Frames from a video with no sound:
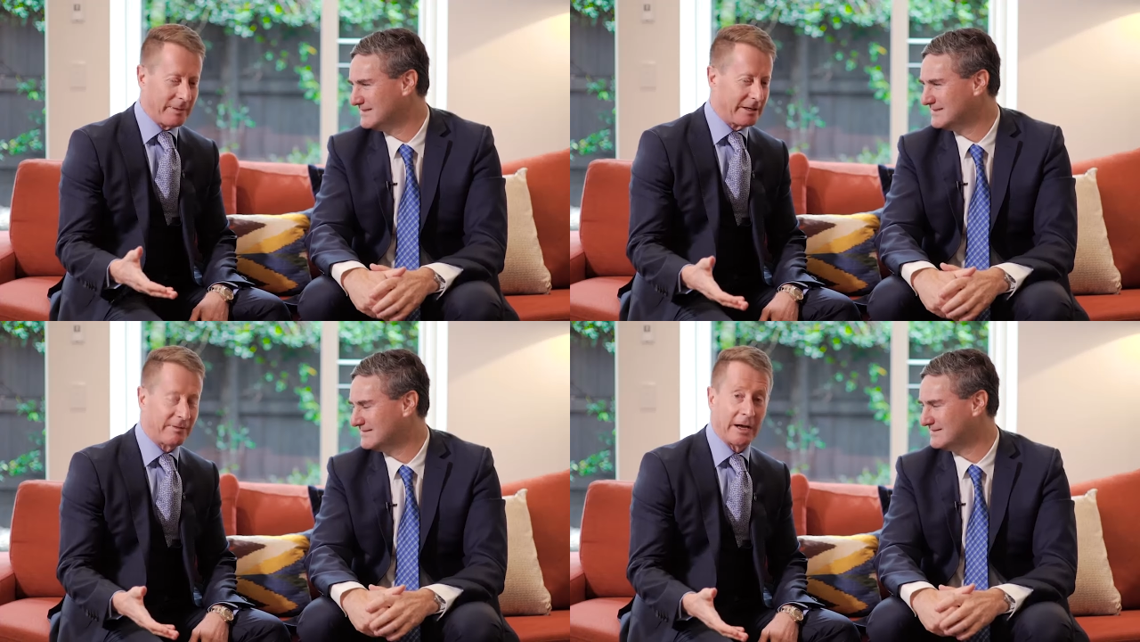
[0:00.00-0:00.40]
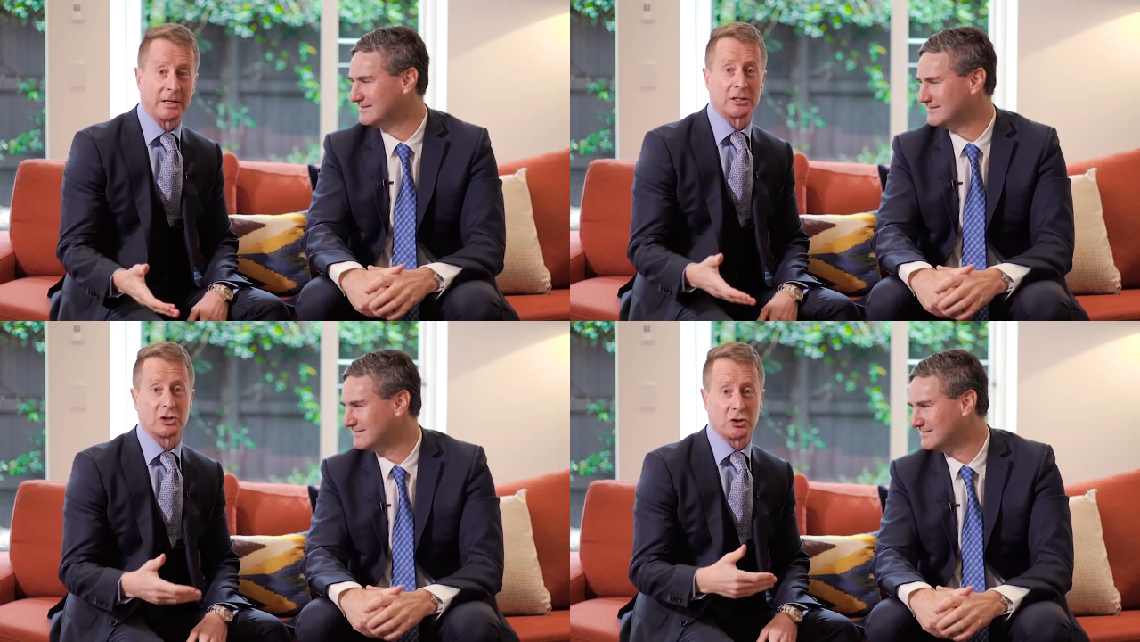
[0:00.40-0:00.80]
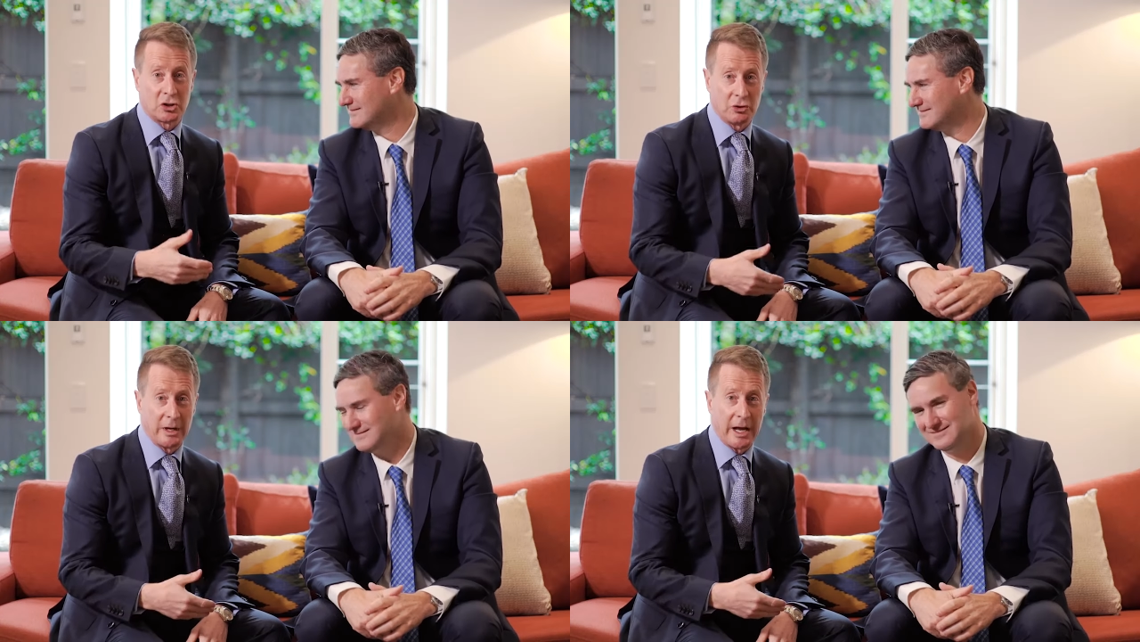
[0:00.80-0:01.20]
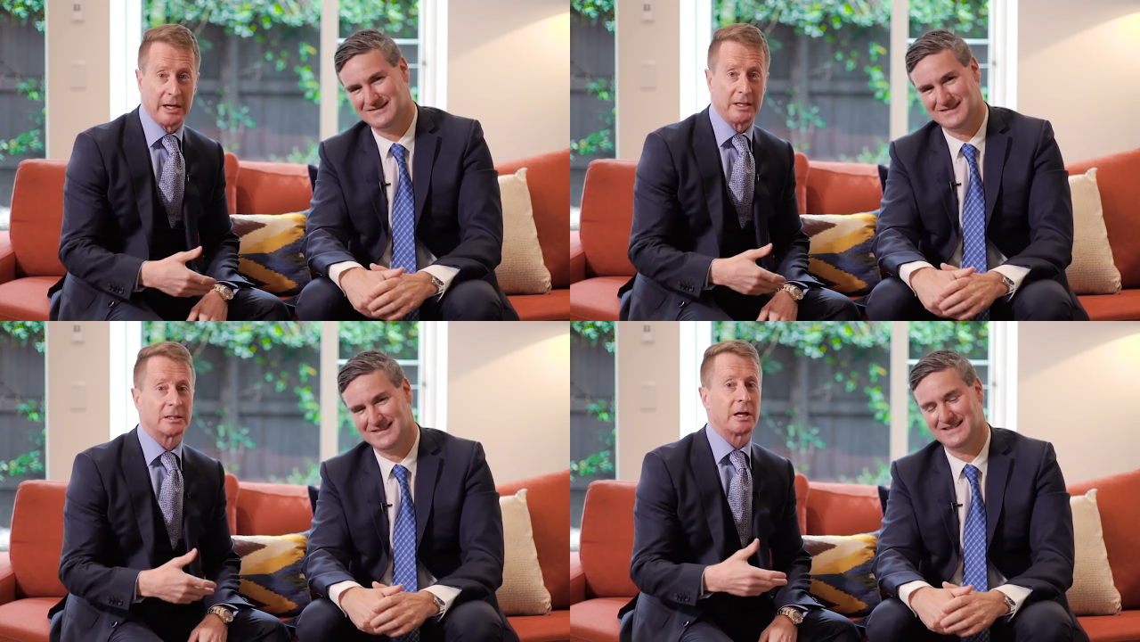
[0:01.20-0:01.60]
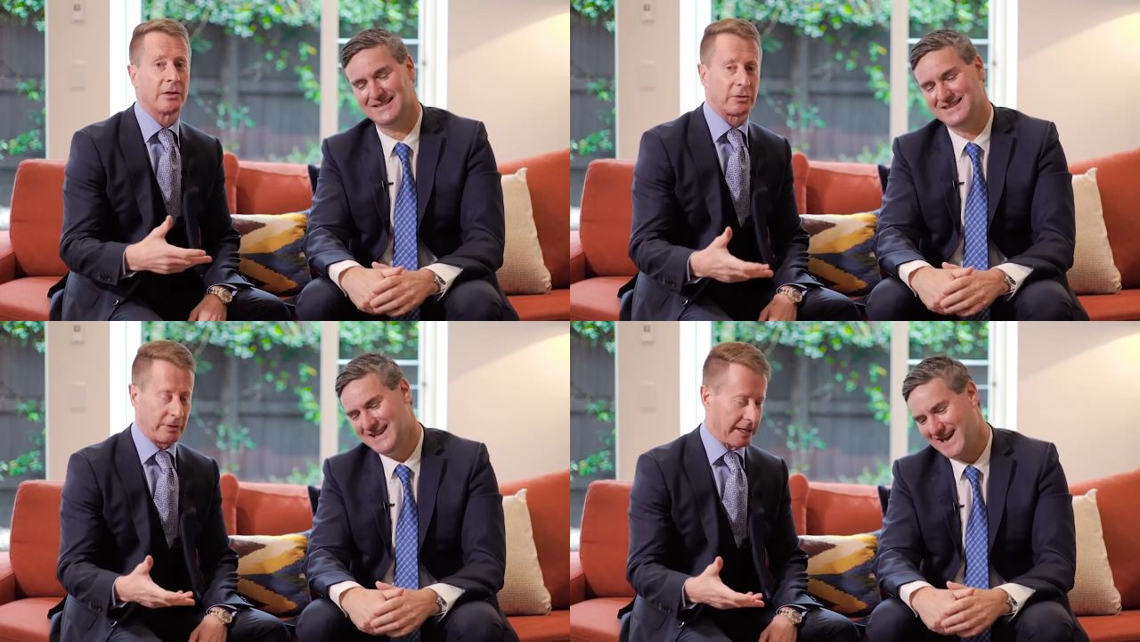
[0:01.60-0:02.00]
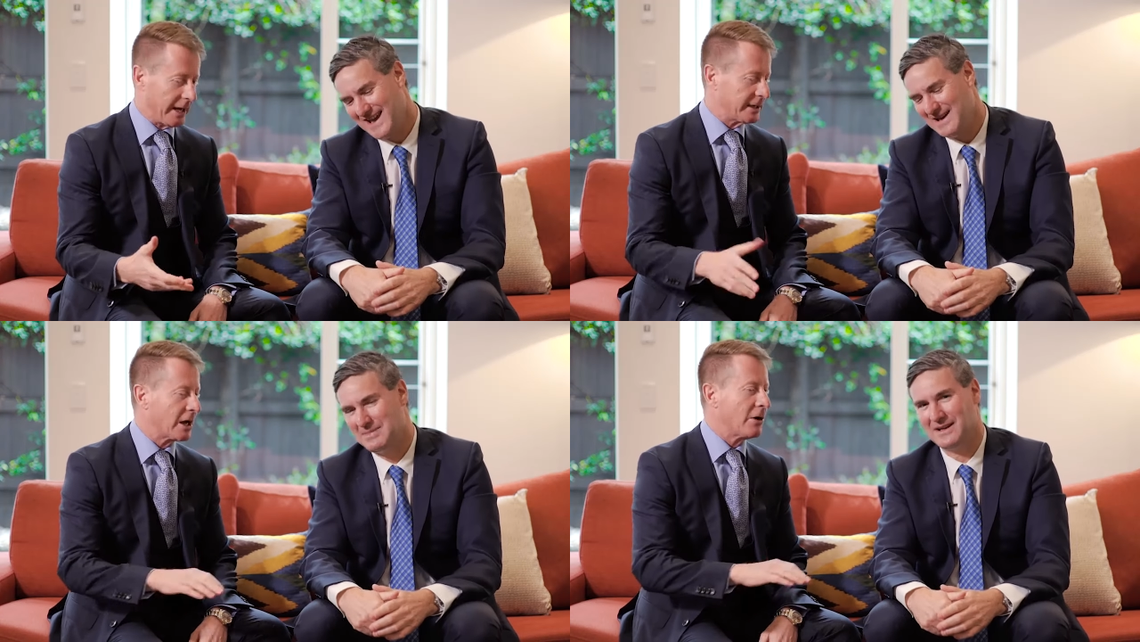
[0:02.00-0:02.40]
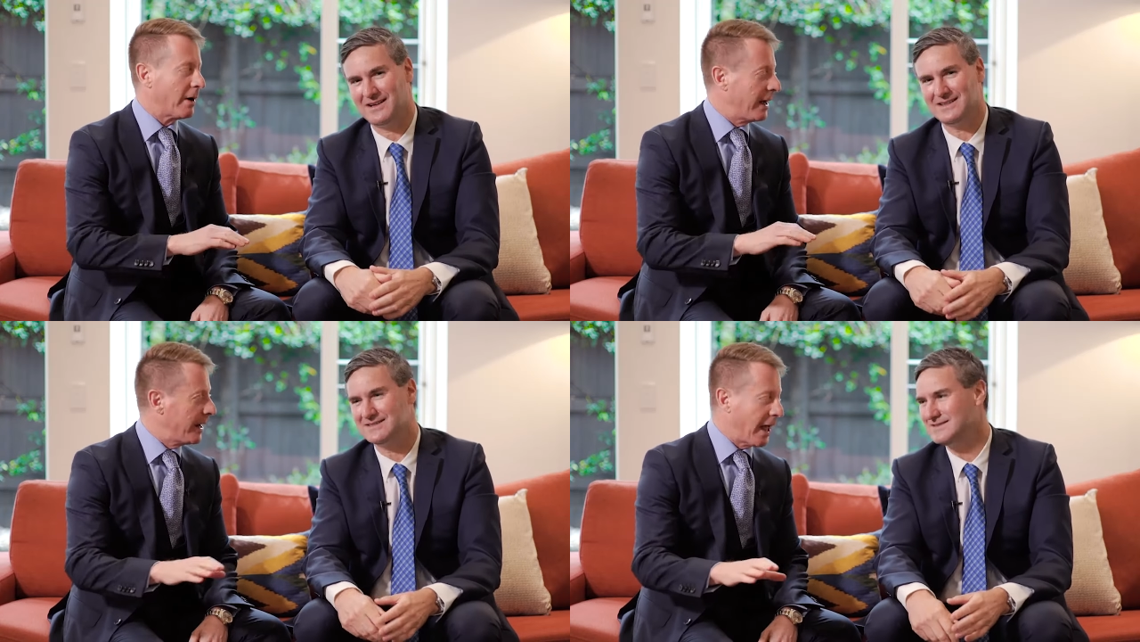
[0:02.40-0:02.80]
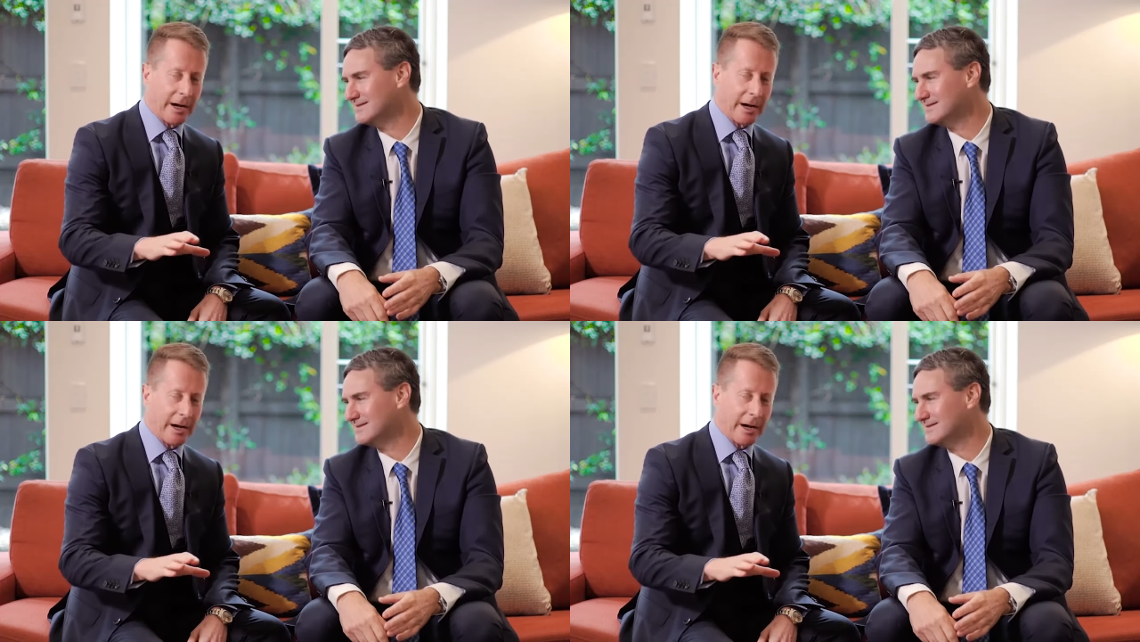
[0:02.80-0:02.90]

Speaker 1: I've been to Vegas two days, three yeah, days, right?